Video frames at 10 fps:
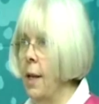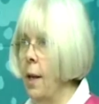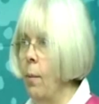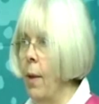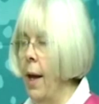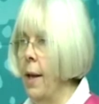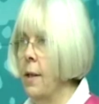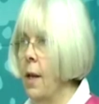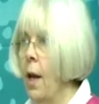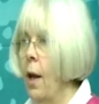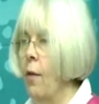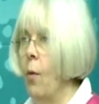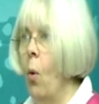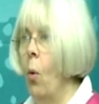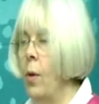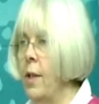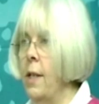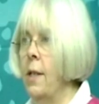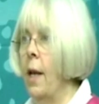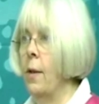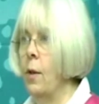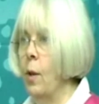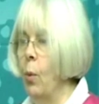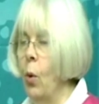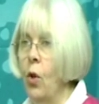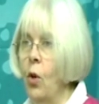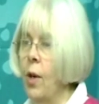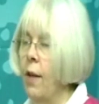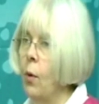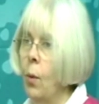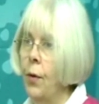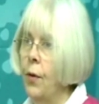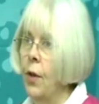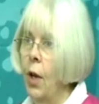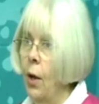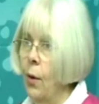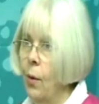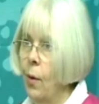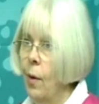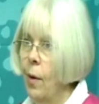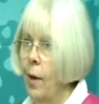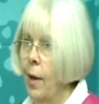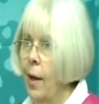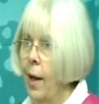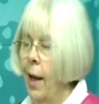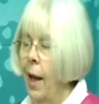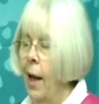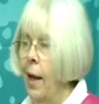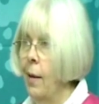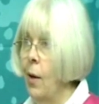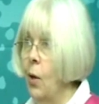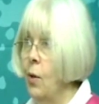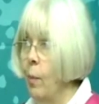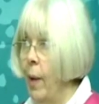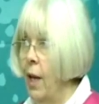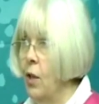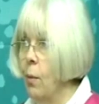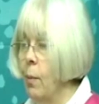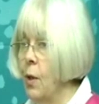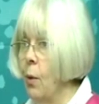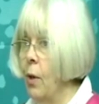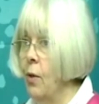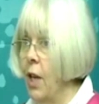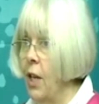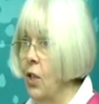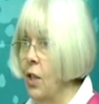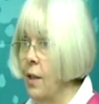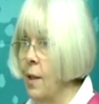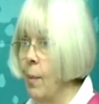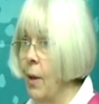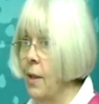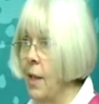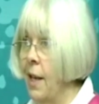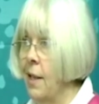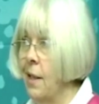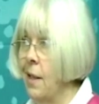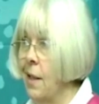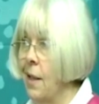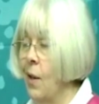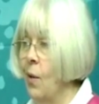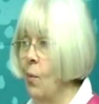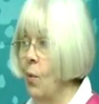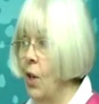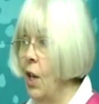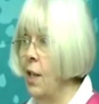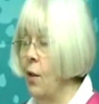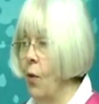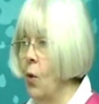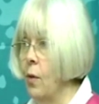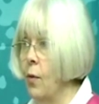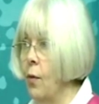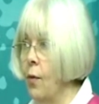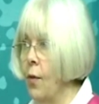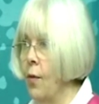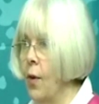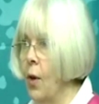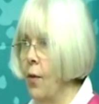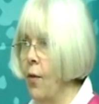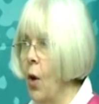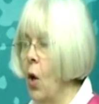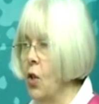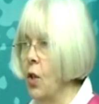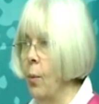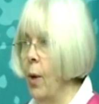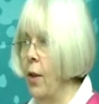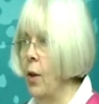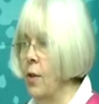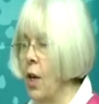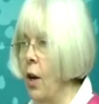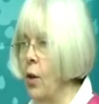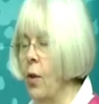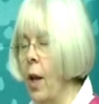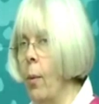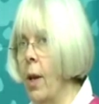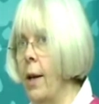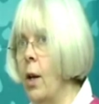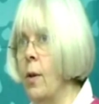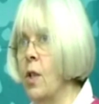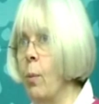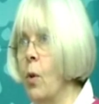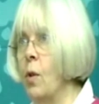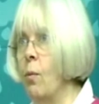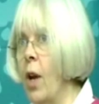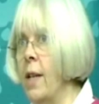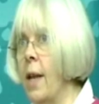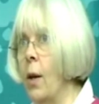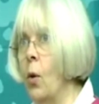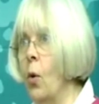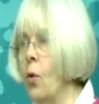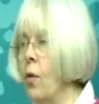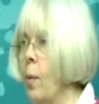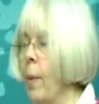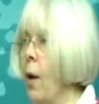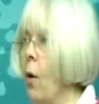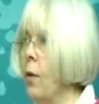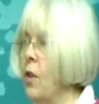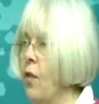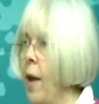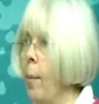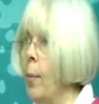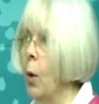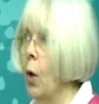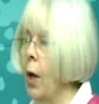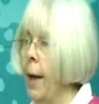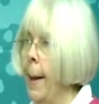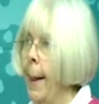to keep that, of all the details of the book you could ever want to know, including page numbers and quotations, because that's really difficult if you've forgotten where those are. And you think, well, I know it's the bottom right-hand corner of the big orange fat book,